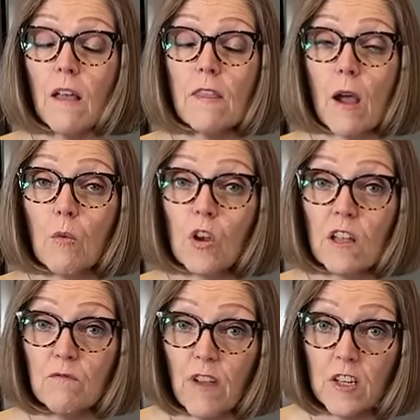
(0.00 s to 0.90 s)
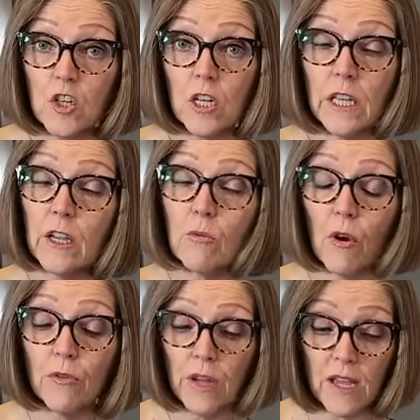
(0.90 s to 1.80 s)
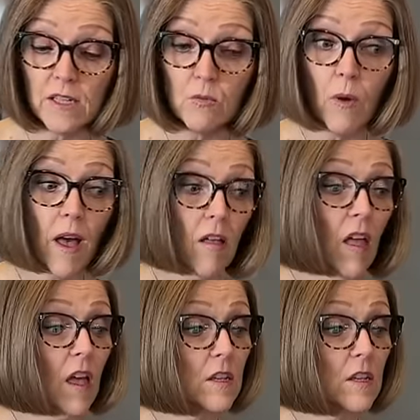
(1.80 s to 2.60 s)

that were conventionally grown as well.